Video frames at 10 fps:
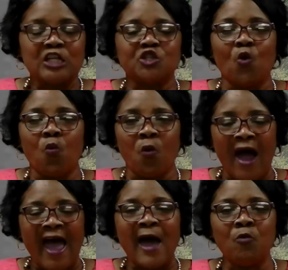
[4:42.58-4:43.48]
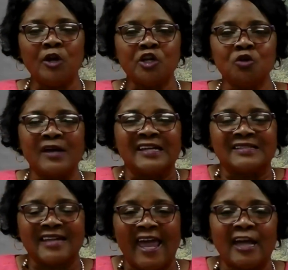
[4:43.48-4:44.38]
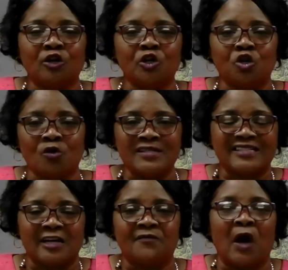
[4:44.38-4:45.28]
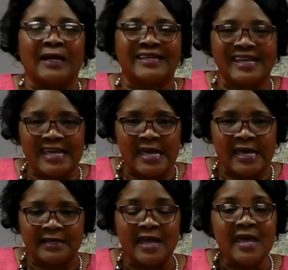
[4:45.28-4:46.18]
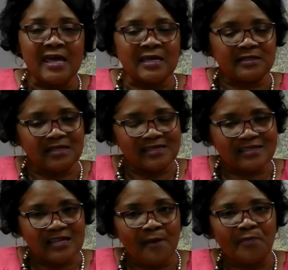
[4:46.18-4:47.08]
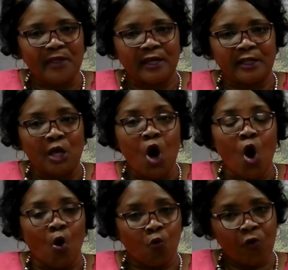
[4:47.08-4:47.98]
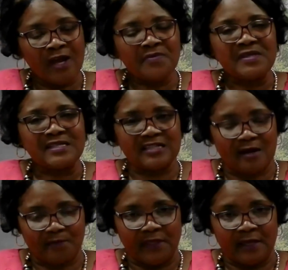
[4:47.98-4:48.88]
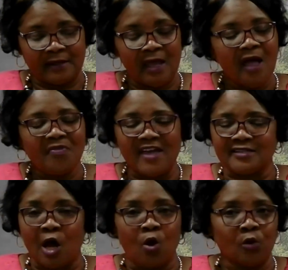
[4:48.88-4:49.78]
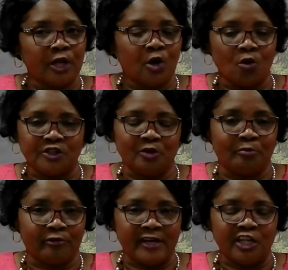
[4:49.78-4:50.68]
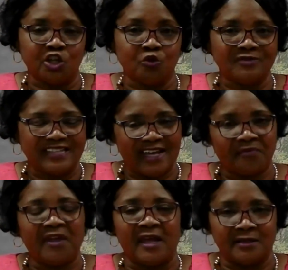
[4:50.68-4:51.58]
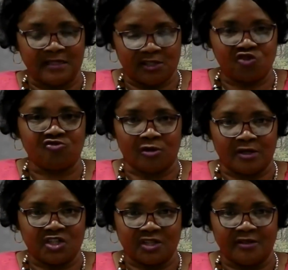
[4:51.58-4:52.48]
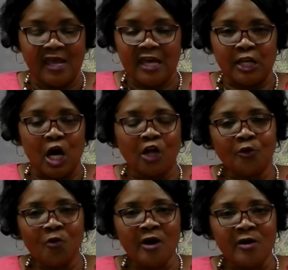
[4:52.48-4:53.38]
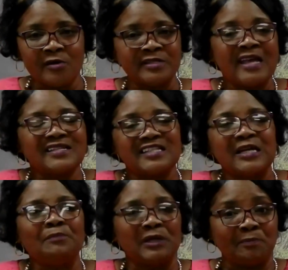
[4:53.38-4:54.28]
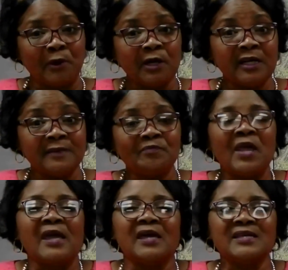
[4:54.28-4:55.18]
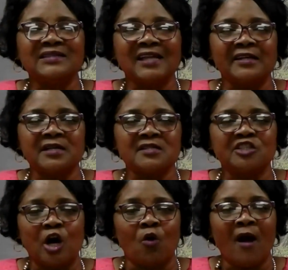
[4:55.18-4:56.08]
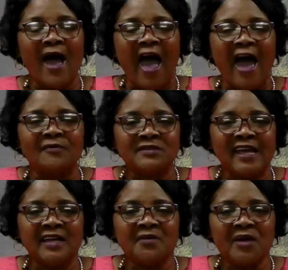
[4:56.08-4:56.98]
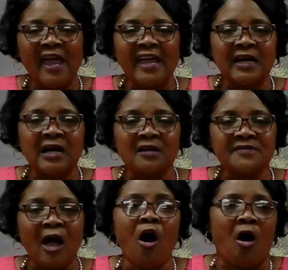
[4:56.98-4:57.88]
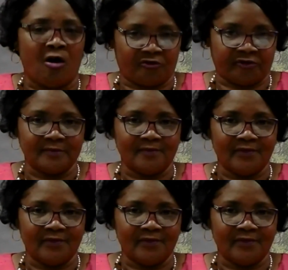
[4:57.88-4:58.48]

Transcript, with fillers: So why would you entangle yourself again into something or with something that's only going to bring you death and destruction? In other words, simply put, he's letting us know I've taken the handcuffs off.